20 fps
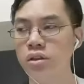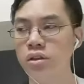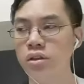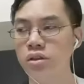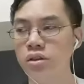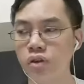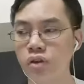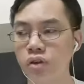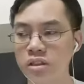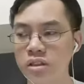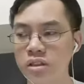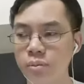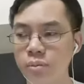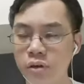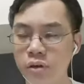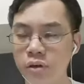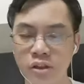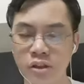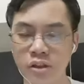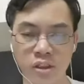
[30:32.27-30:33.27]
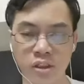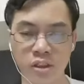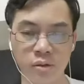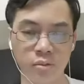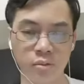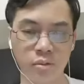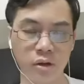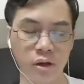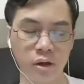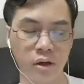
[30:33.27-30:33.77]
So for example, if the ship,
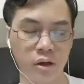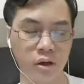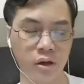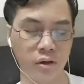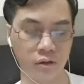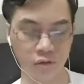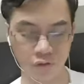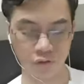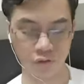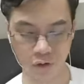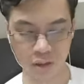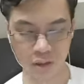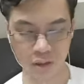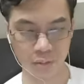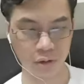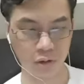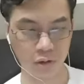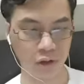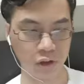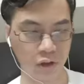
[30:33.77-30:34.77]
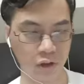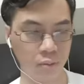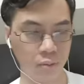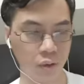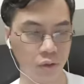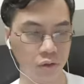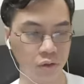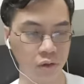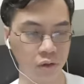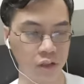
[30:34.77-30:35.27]
uh, for example, if the
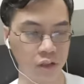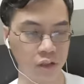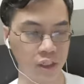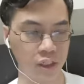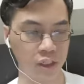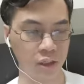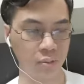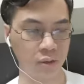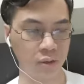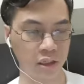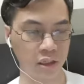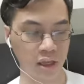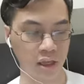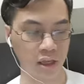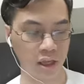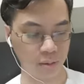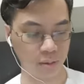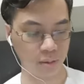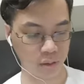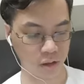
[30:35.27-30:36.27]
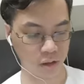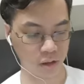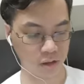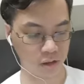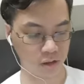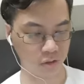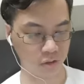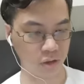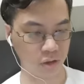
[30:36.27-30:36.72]
component of the ship takes damage,